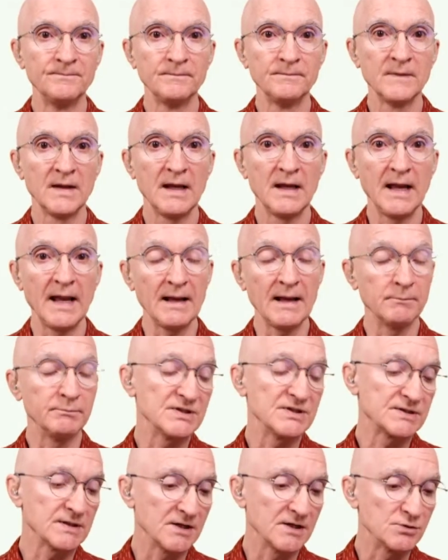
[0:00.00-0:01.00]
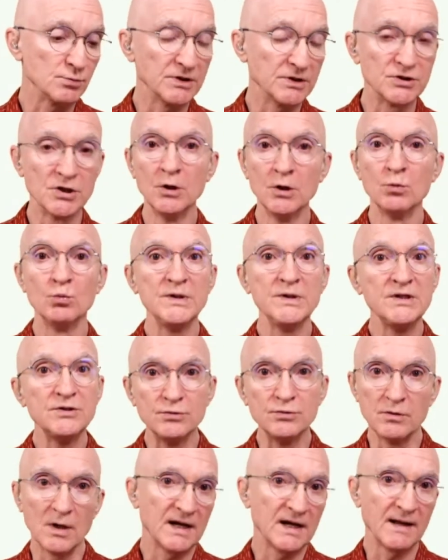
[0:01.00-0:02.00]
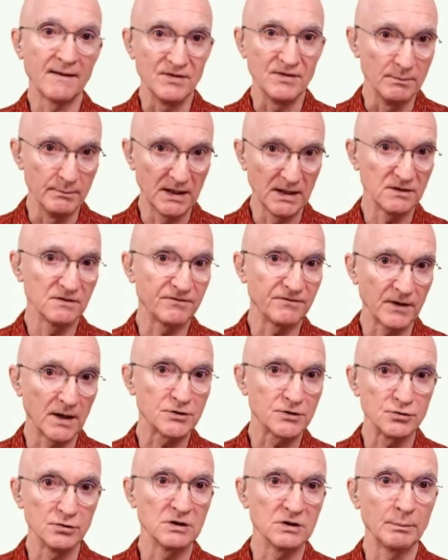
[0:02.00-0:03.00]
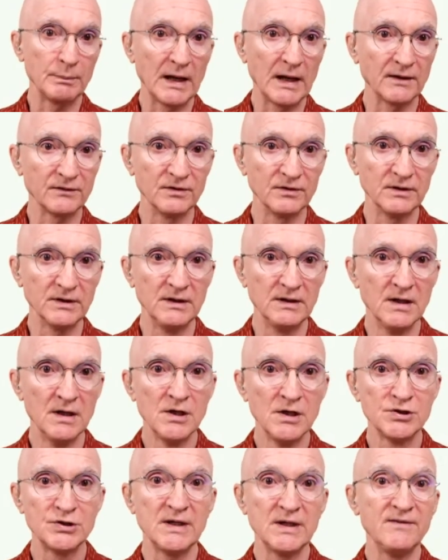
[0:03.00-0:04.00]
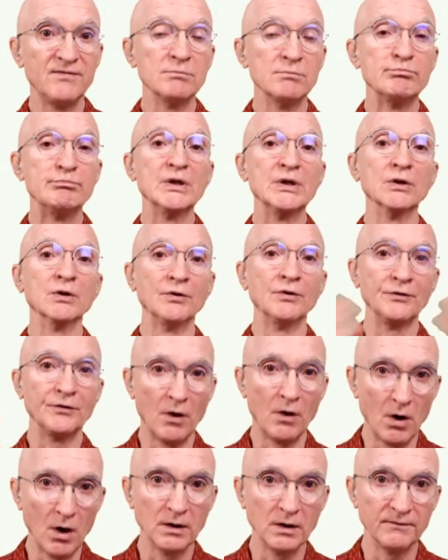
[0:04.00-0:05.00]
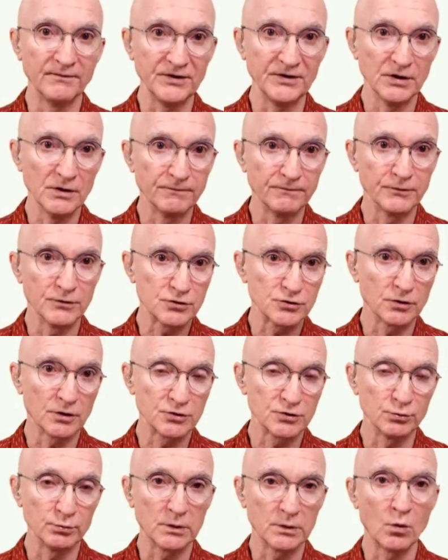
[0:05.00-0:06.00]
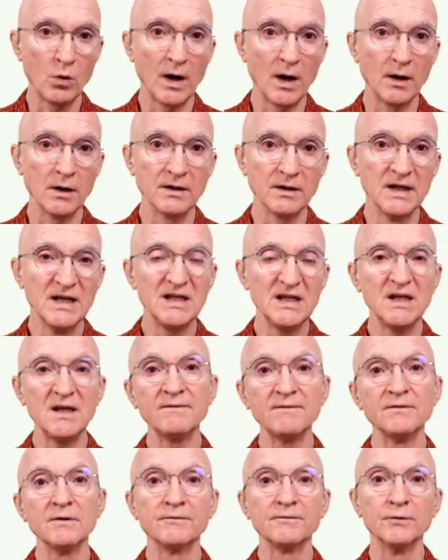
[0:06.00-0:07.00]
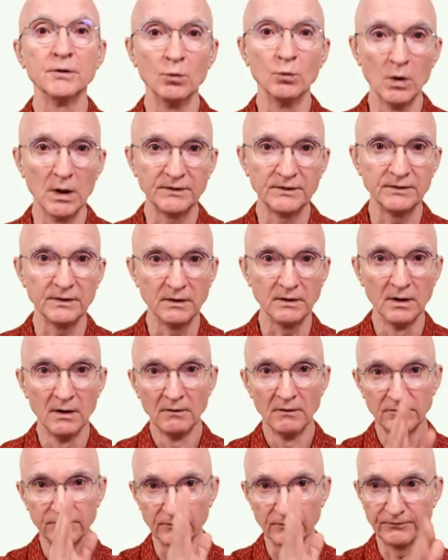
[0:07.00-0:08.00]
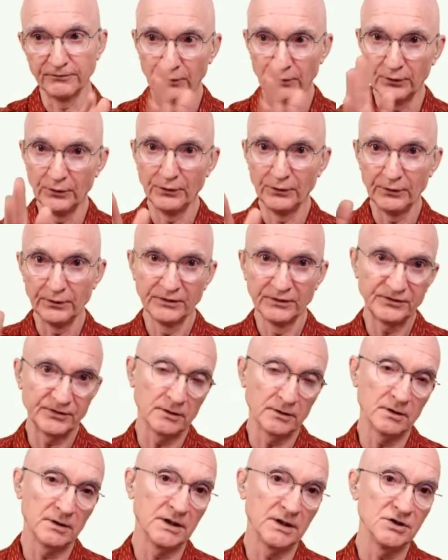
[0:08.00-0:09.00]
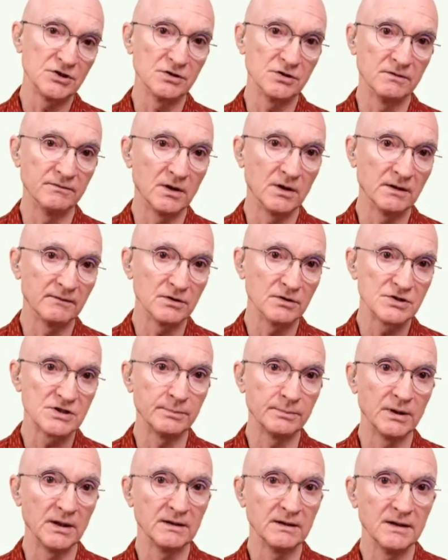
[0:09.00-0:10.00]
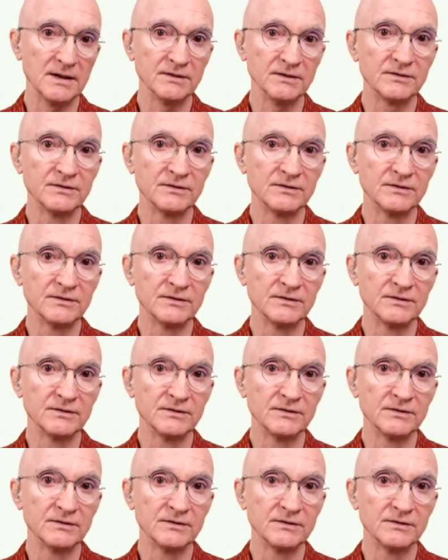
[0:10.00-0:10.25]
And besides which, we do not have the manufacturing capacity to even build all of the infrastructure required, even if we wanted, for full segregation of all of our supply lines.